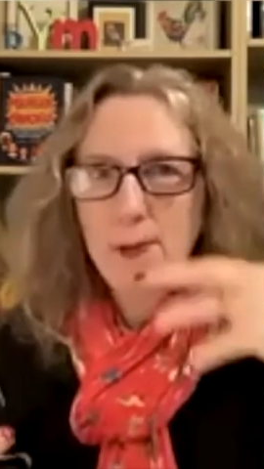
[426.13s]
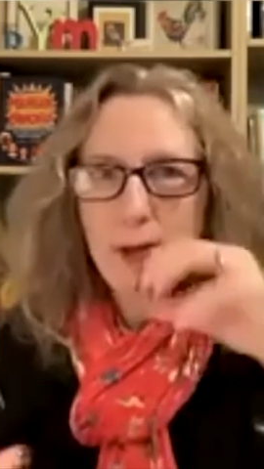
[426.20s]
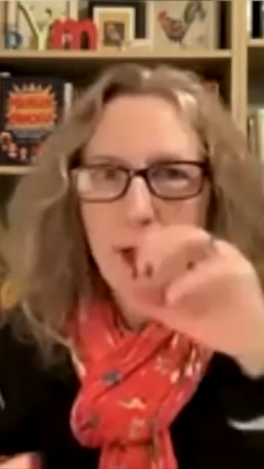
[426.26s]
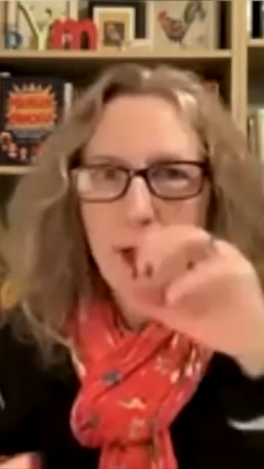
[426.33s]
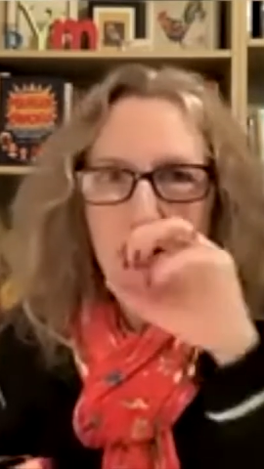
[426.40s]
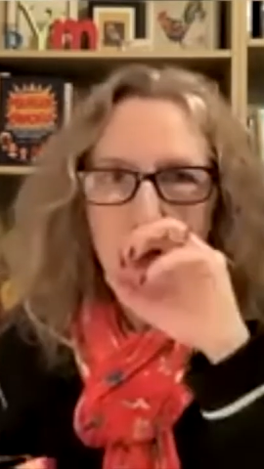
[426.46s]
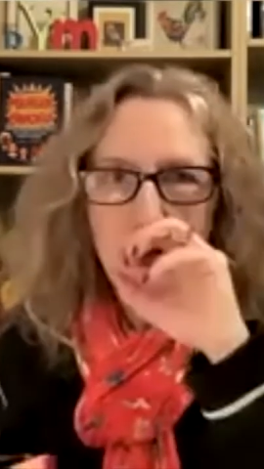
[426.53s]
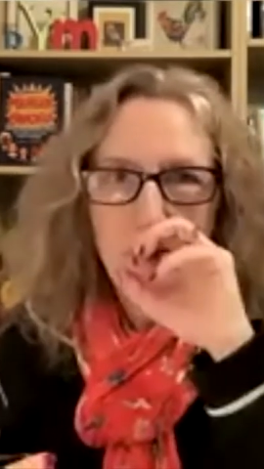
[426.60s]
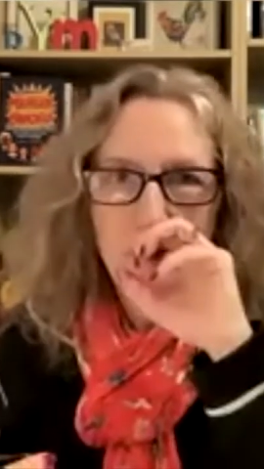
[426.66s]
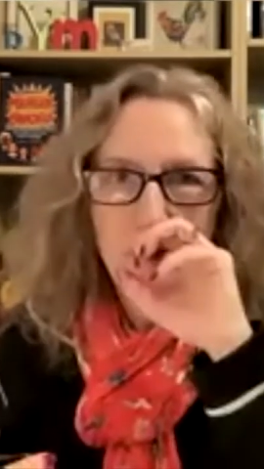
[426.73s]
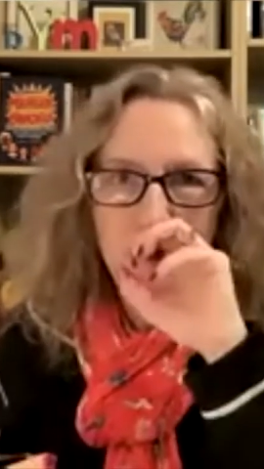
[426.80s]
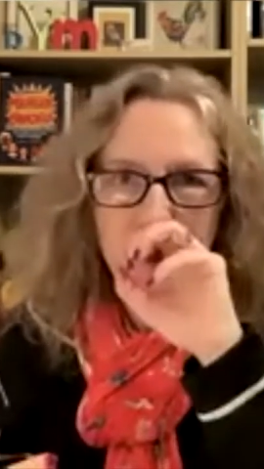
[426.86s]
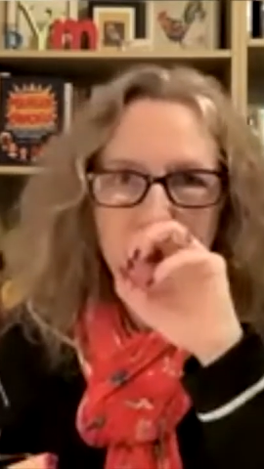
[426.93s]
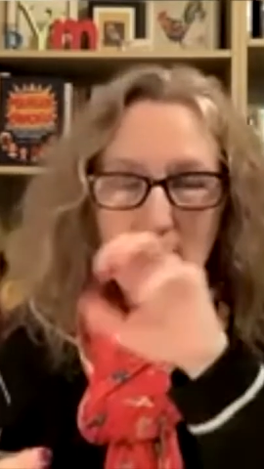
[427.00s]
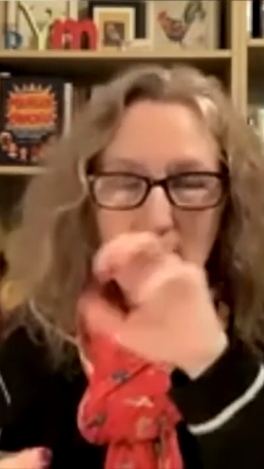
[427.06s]

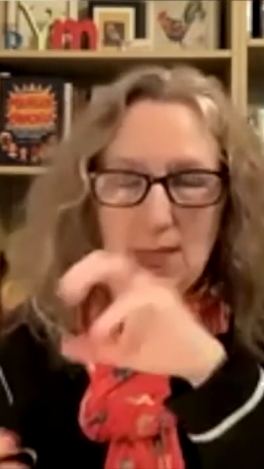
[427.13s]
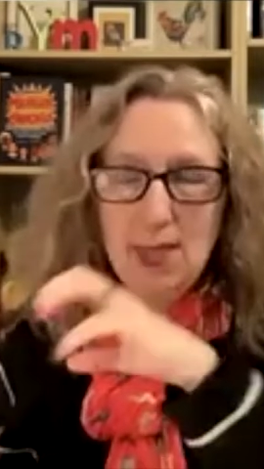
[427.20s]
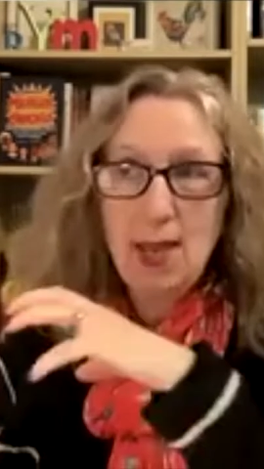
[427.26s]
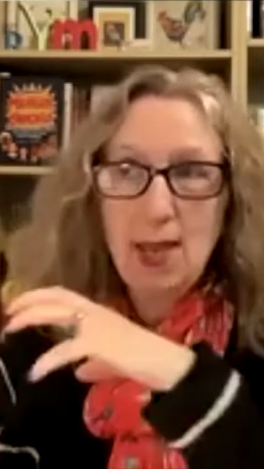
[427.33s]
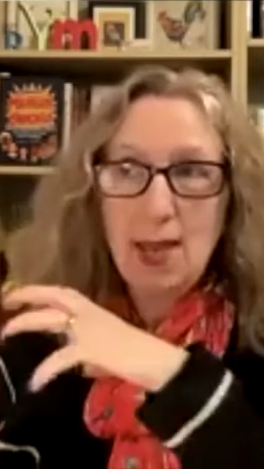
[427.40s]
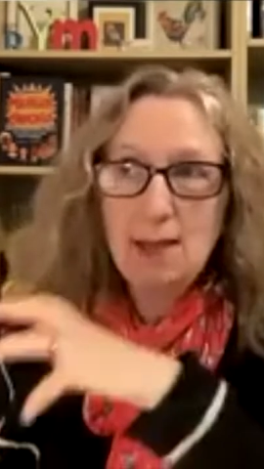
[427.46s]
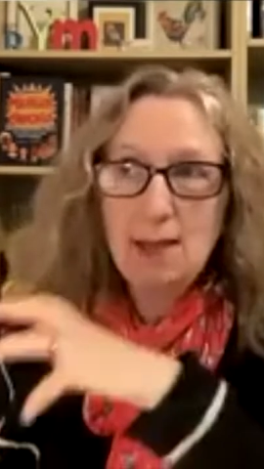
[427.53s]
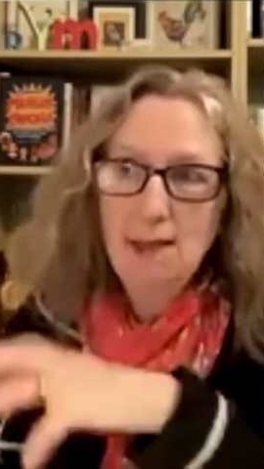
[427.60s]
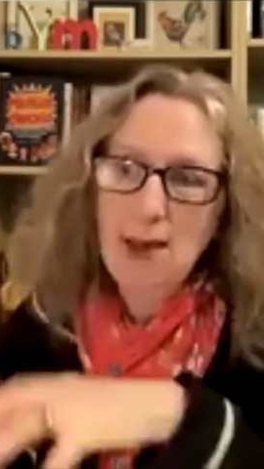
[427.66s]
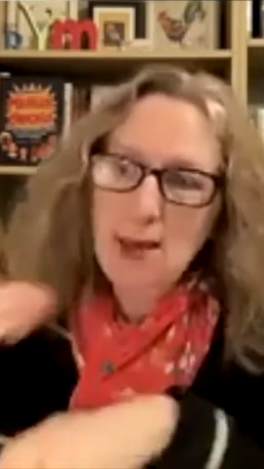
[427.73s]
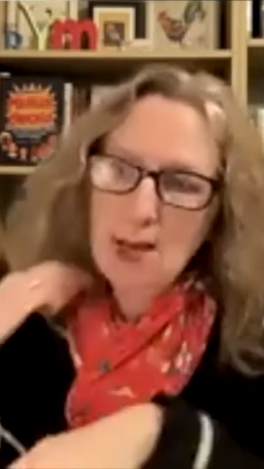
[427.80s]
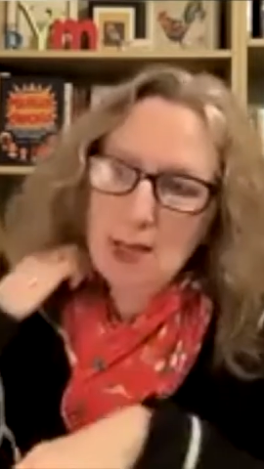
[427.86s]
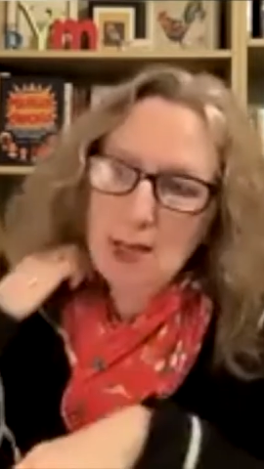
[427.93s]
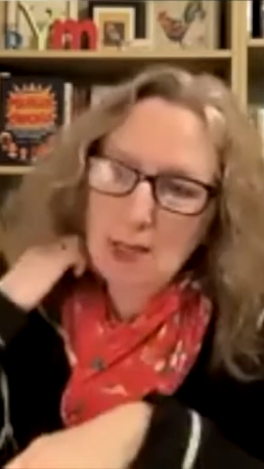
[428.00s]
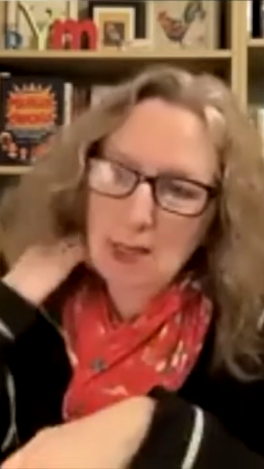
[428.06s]
that they
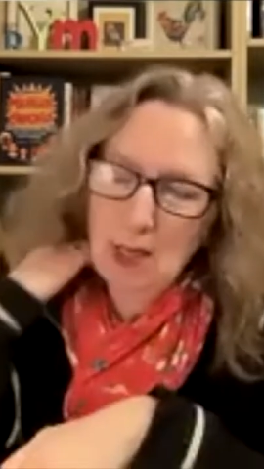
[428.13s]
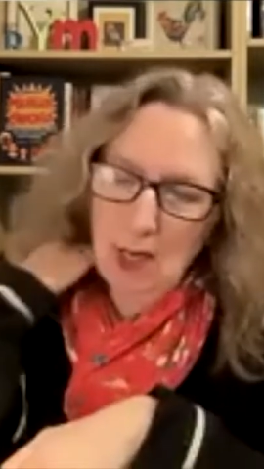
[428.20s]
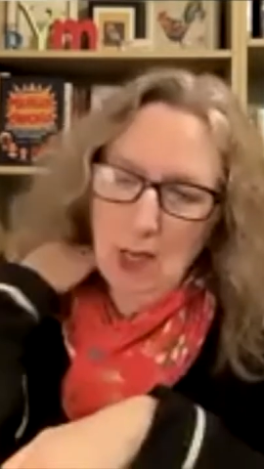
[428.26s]
liked.